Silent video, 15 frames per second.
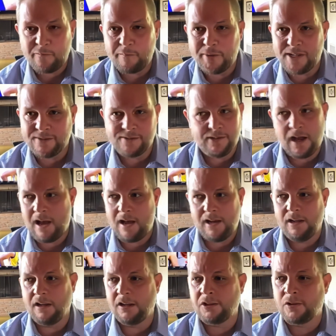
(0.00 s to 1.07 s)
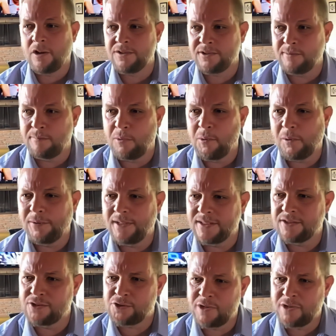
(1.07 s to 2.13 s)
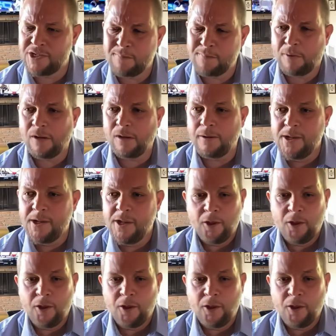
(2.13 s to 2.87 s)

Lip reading: but it's not across the board. That's the strange part.